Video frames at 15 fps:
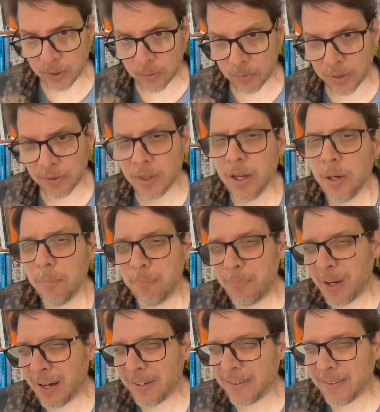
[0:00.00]
with.
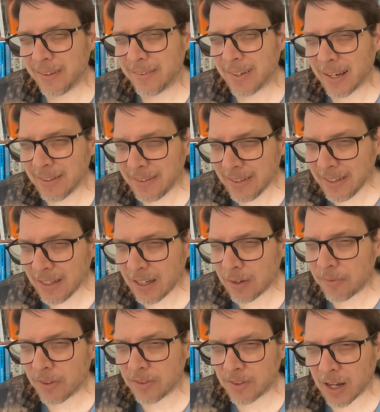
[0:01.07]
But this idea of
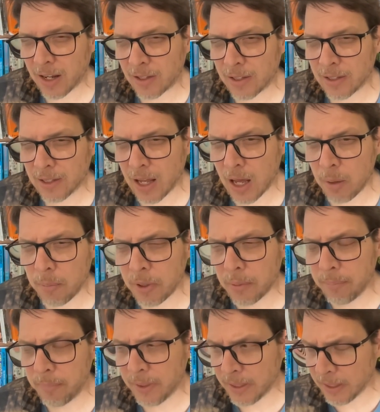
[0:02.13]
the Dalai Lama
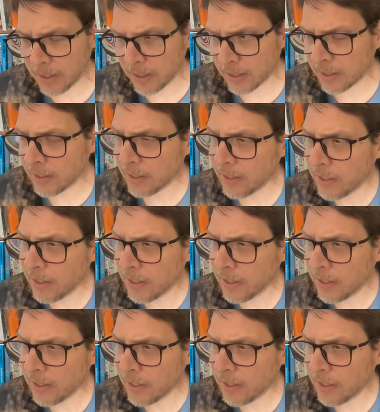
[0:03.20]
being